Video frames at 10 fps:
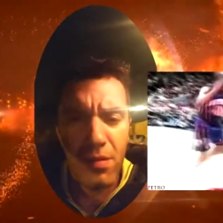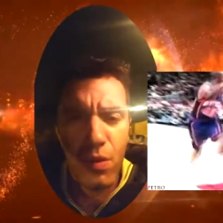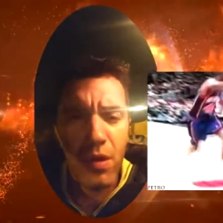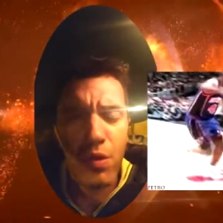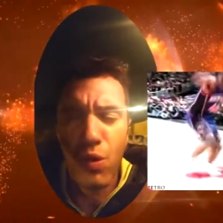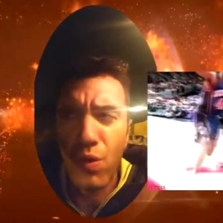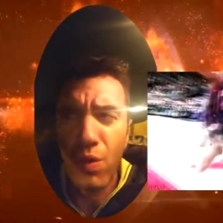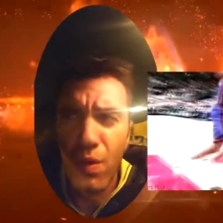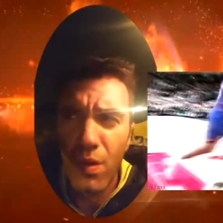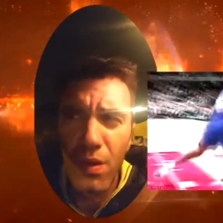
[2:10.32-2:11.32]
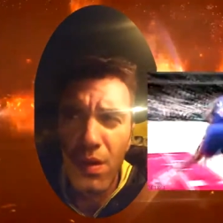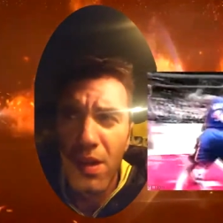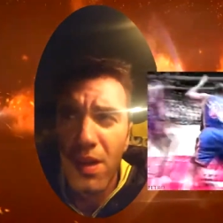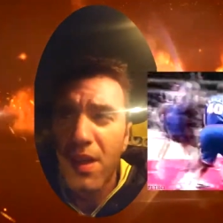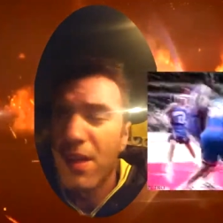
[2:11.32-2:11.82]
what, who?
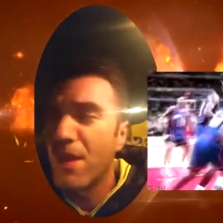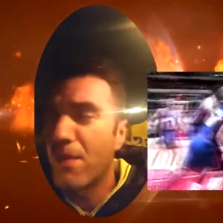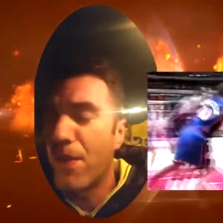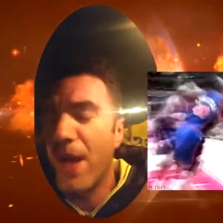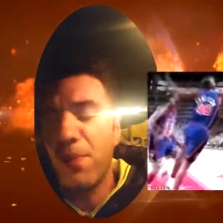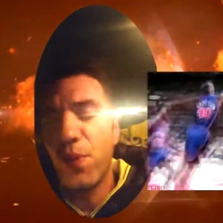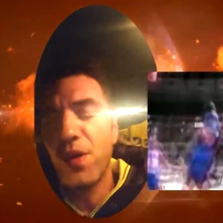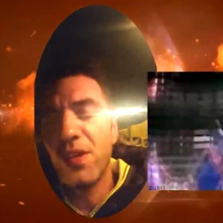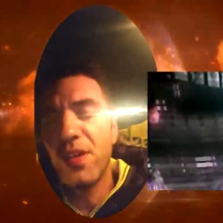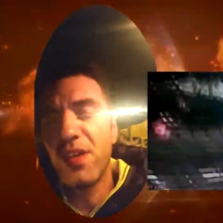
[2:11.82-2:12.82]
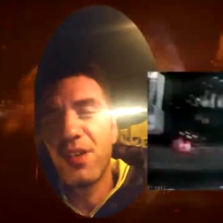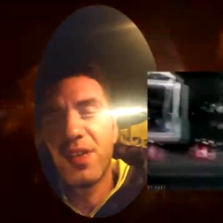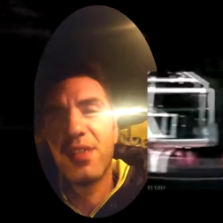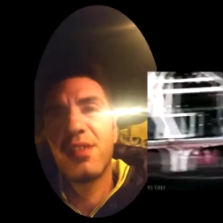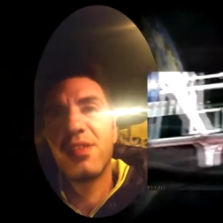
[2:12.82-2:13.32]
My point here
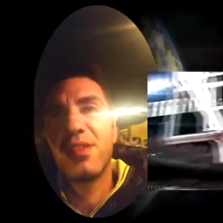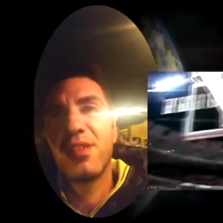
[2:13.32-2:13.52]
is